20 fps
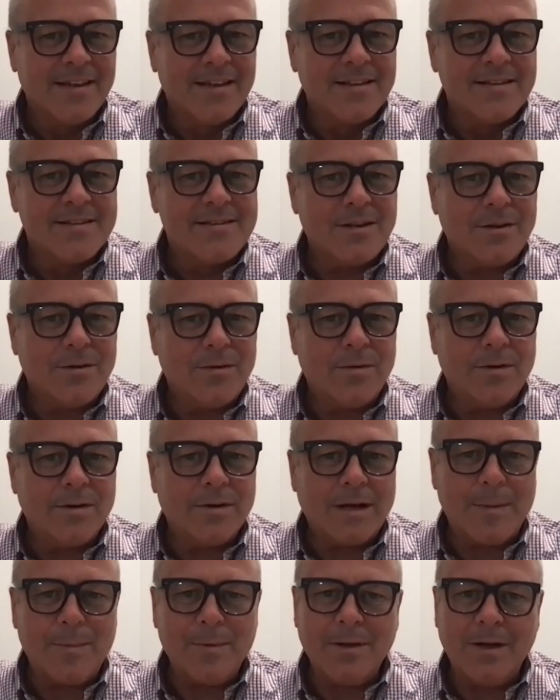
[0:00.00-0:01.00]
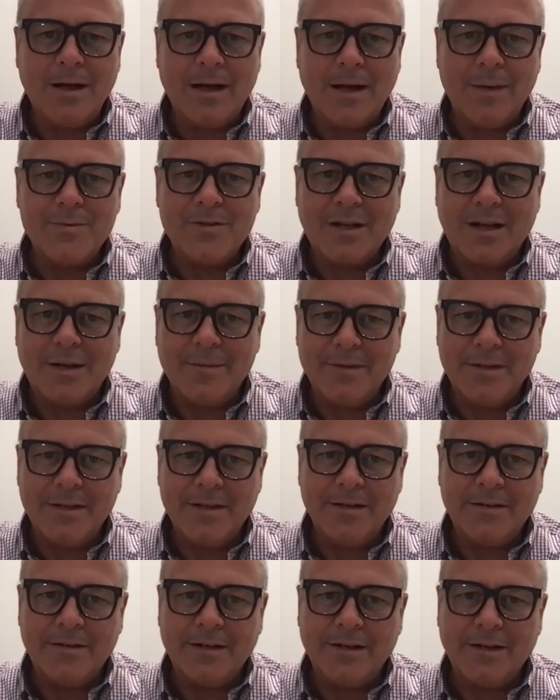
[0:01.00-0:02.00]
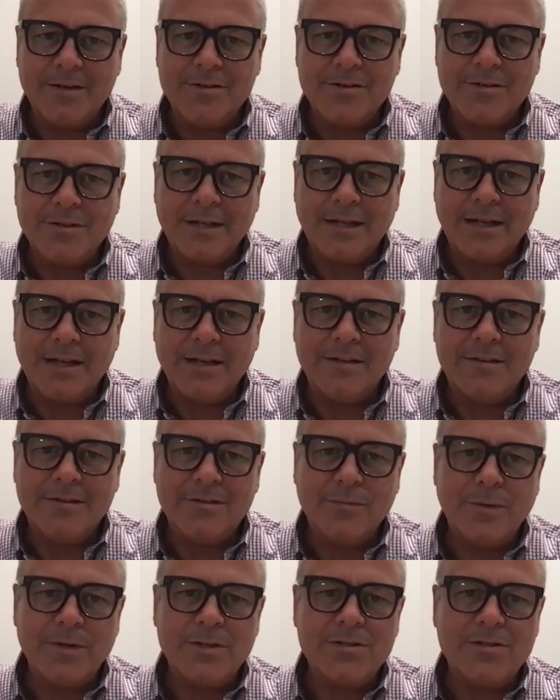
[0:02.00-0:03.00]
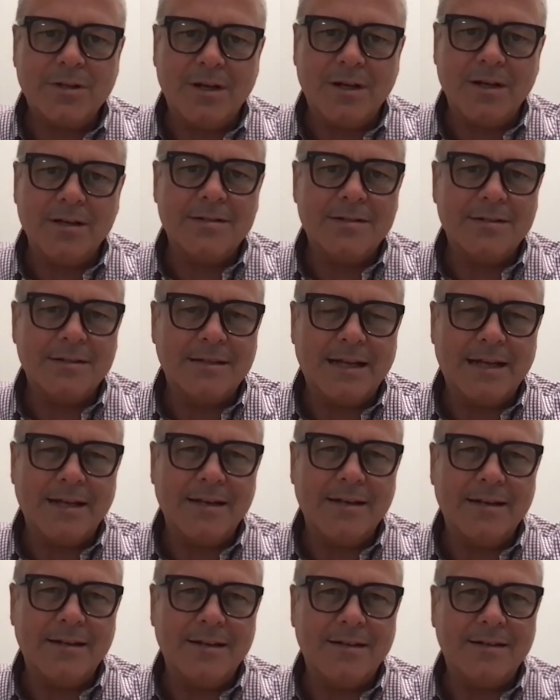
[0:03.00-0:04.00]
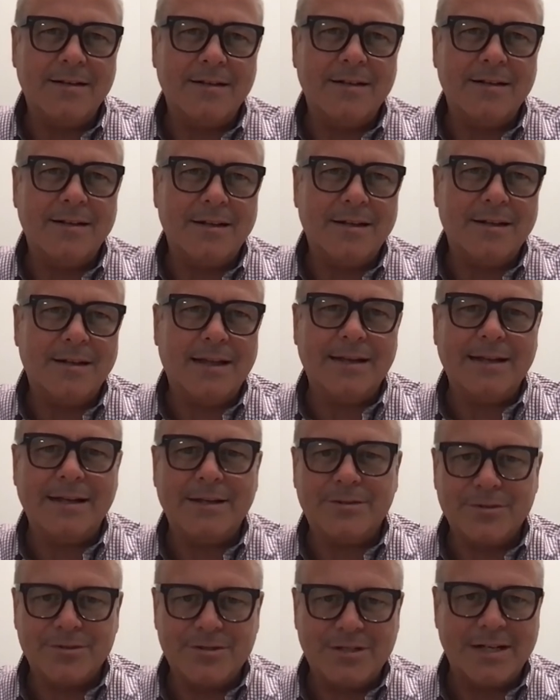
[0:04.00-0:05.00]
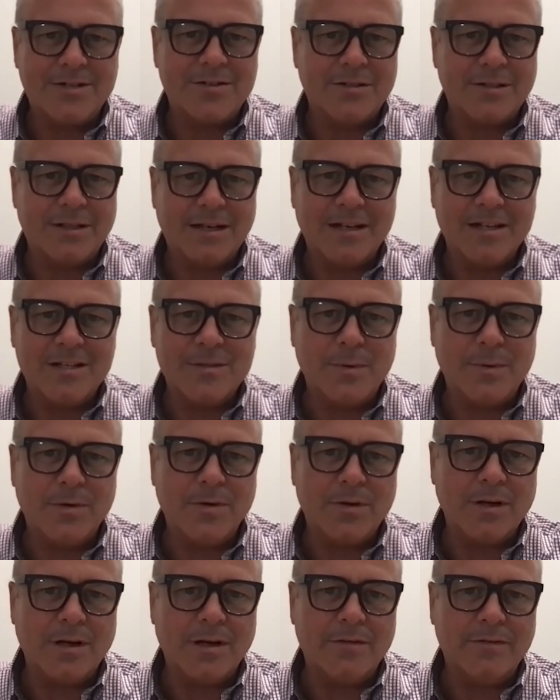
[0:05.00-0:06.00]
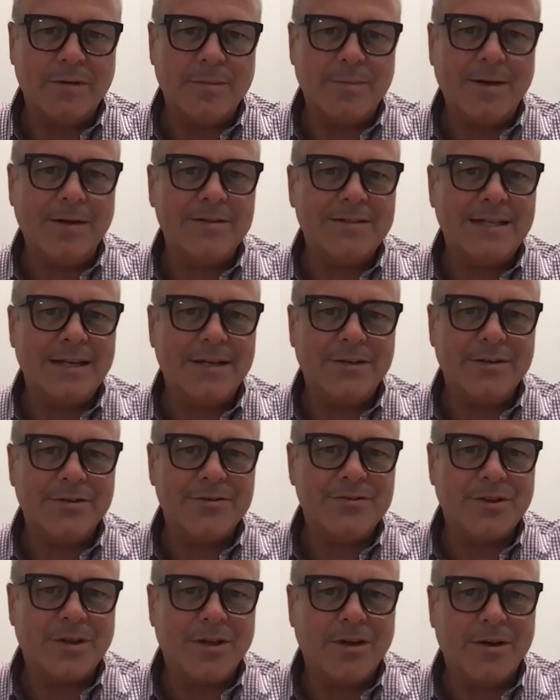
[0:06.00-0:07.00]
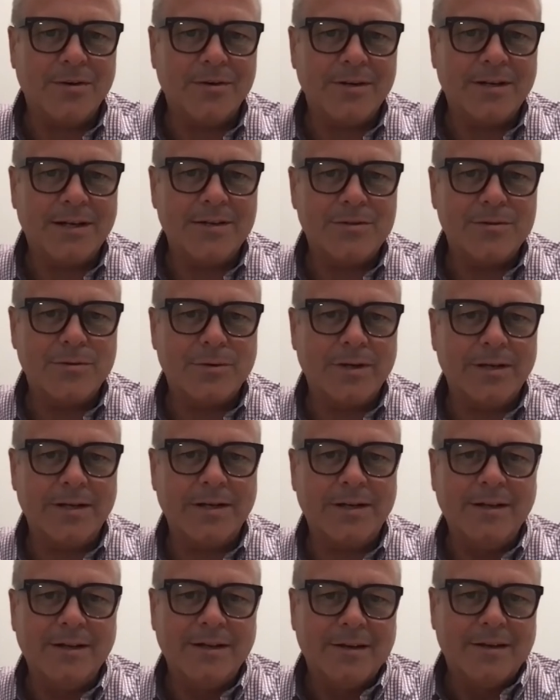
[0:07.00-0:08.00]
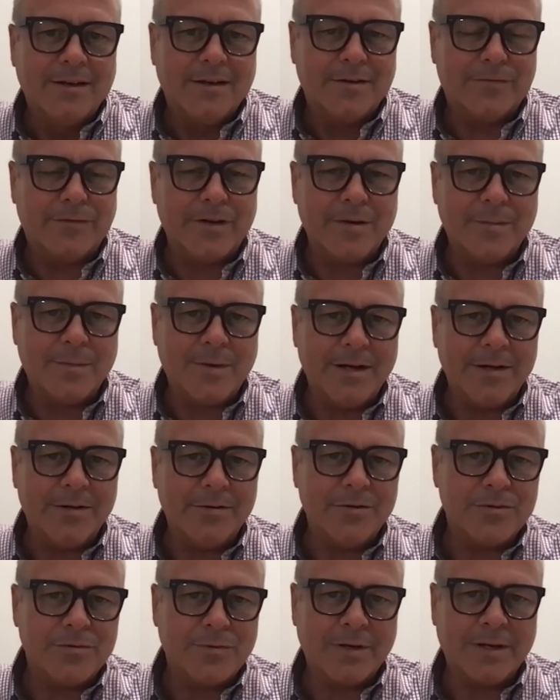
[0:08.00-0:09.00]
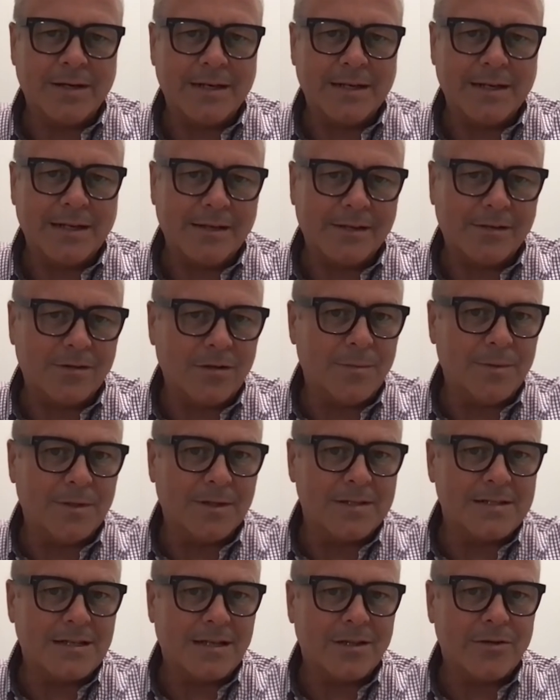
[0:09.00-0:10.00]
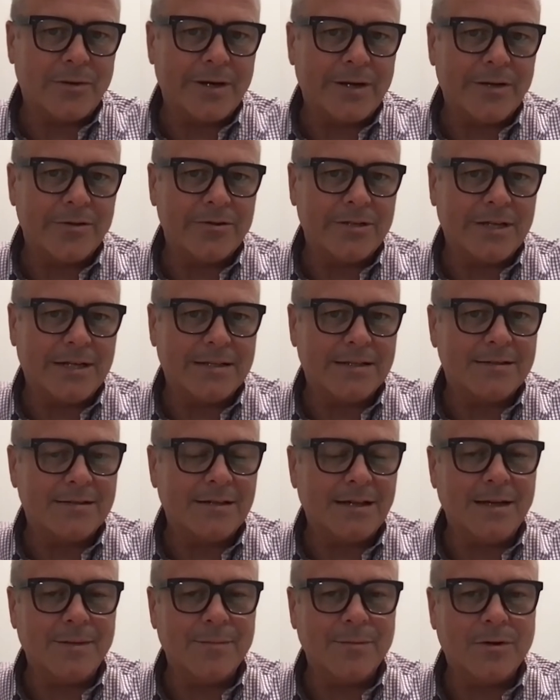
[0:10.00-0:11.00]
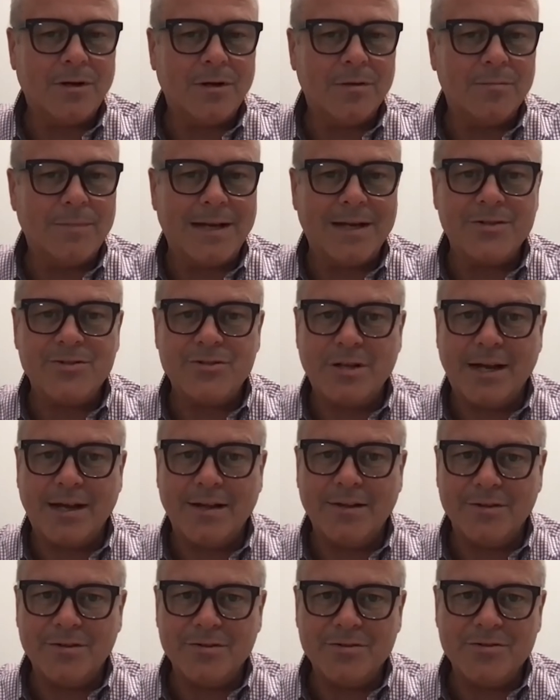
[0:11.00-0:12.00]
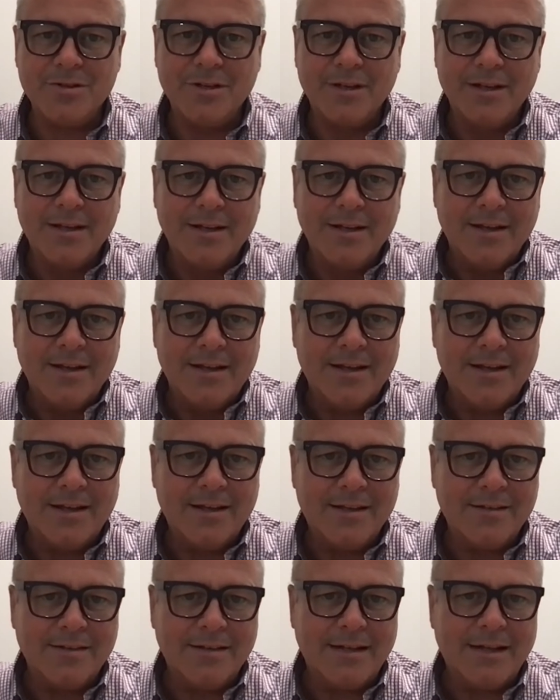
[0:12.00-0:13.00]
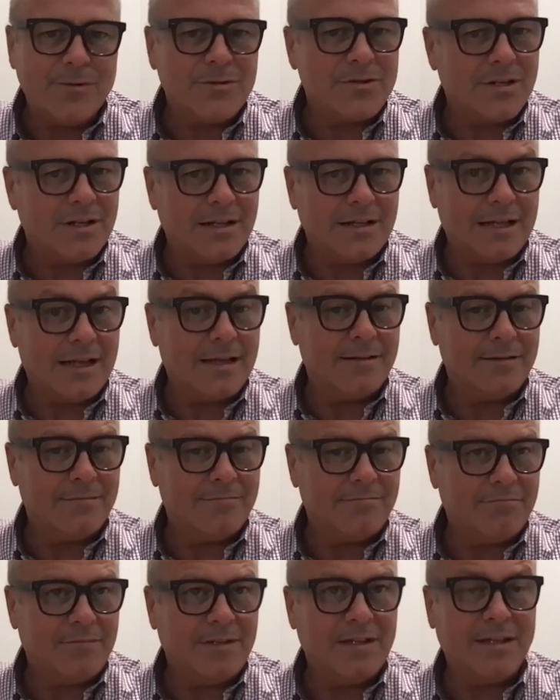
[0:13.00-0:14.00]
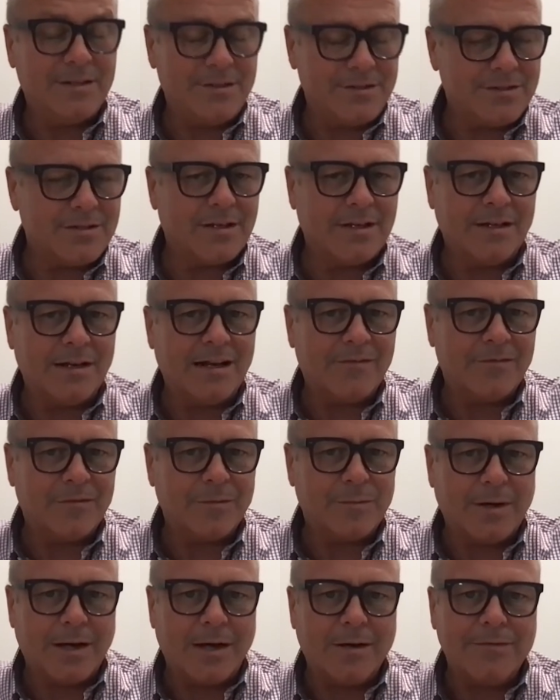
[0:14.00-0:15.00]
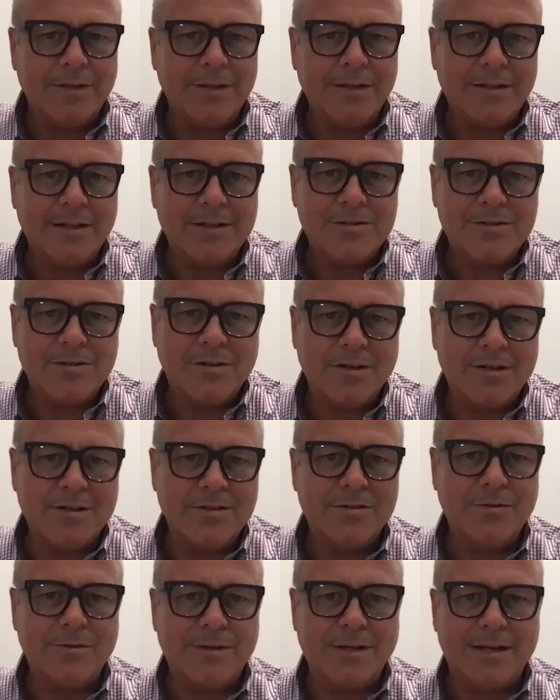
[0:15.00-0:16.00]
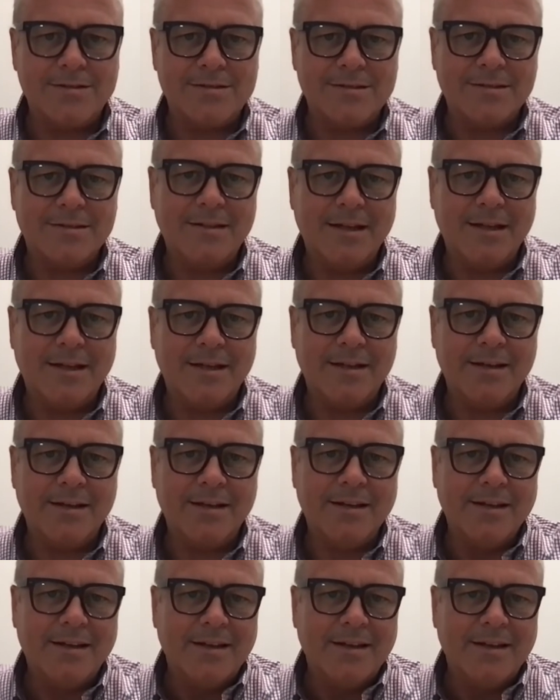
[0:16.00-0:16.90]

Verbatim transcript: So, a couple of hops got me here. Actually, I switched on to that that intersection that I spoke of about 10 years ago. And I joined a friend of mine who was running a global accelerator at the time called MassChallenge. And that was a, that is a not for profit that started in 2010.